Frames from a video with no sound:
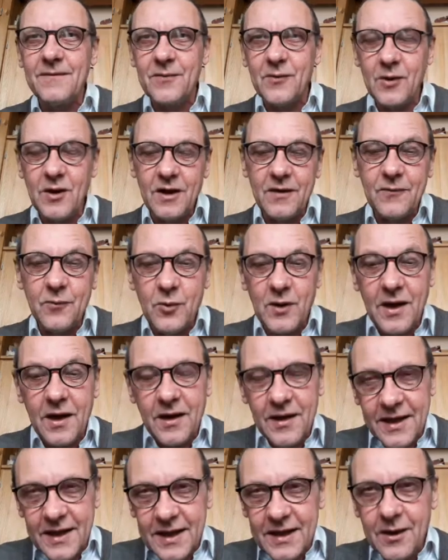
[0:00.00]
for love will
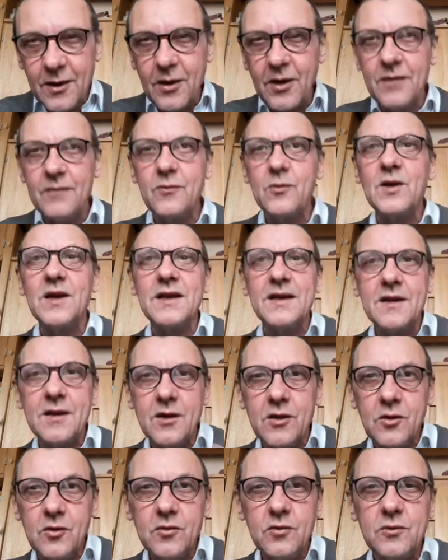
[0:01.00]
heal, love will
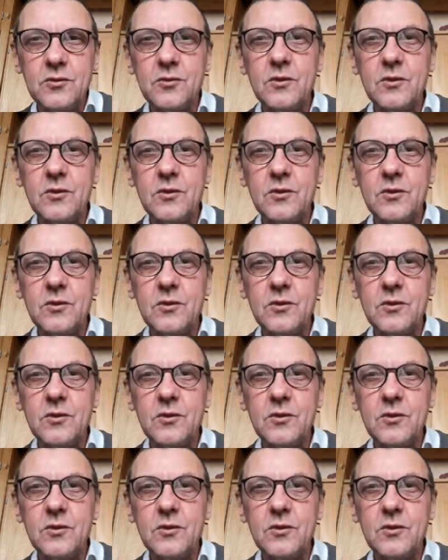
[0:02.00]
include,